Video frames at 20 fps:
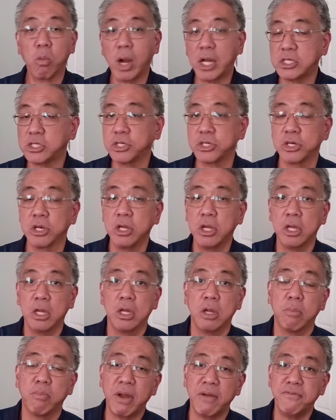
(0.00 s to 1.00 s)
watch
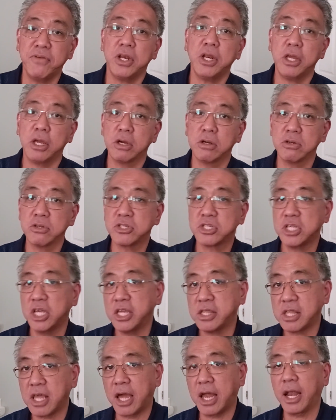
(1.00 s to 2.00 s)
my
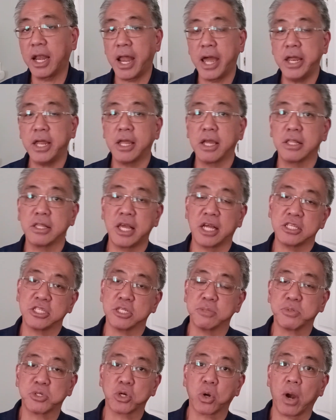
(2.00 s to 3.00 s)
videos, hit that like and
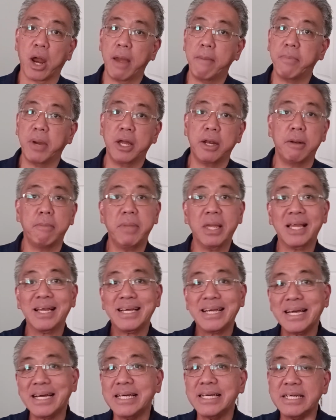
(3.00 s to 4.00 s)
that subscribe button,
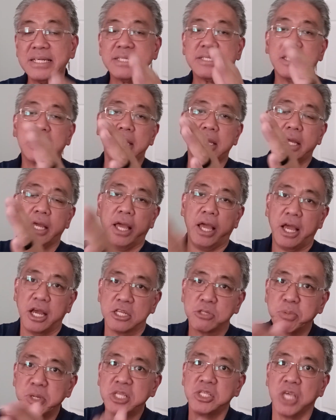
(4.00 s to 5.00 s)
because
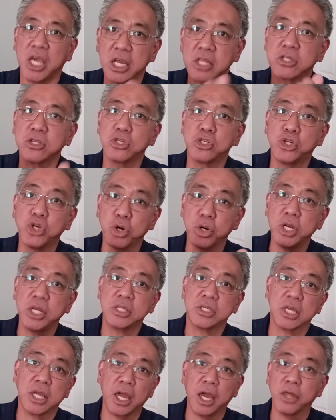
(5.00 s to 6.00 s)
as we take this
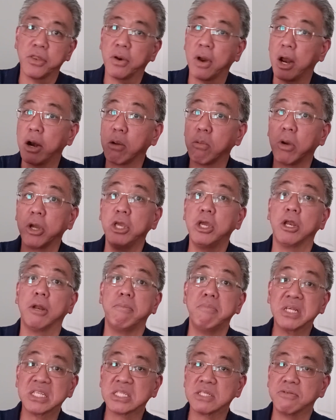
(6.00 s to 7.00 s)
journey together, I don't want you
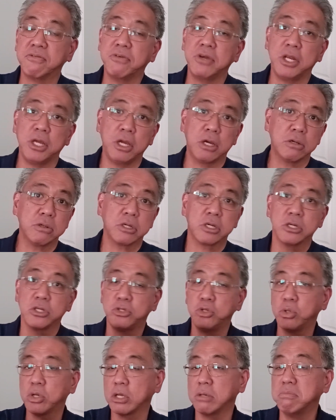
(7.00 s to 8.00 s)
to miss a video,
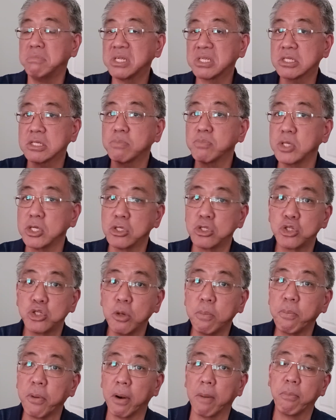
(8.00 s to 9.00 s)
because you can miss something
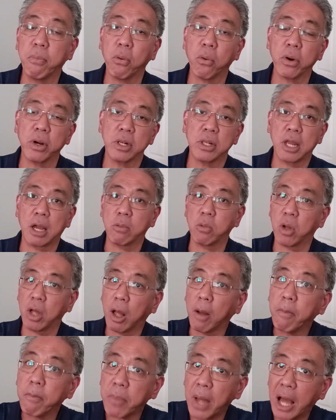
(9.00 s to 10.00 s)
super important that
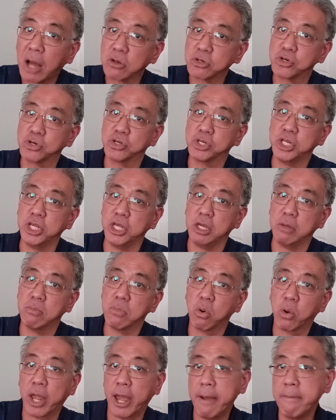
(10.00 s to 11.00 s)
will help out your team,
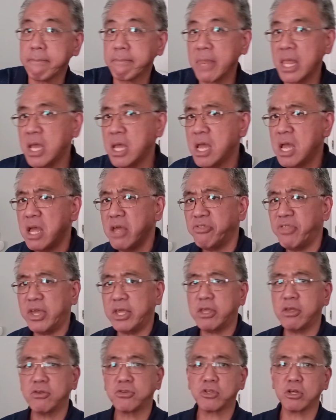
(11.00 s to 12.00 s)
okay?
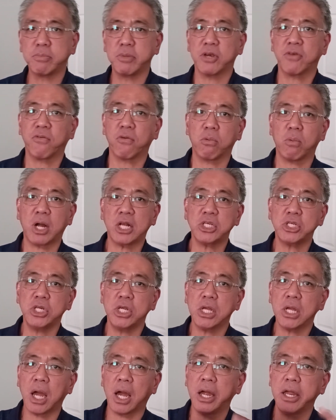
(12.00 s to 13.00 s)
Thank you so much for
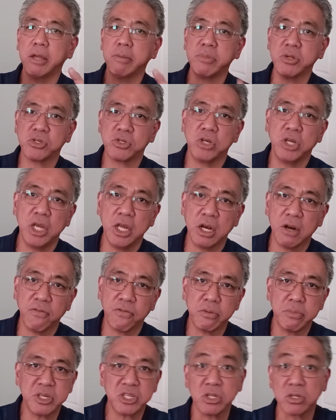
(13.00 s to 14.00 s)
watching. I am Mr.
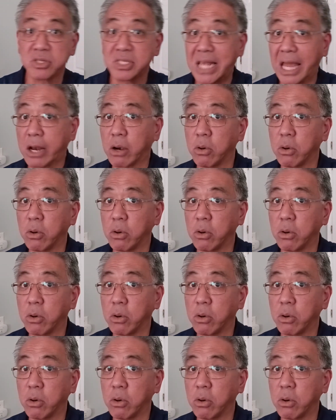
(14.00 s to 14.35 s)
Hino from Mr. Hino's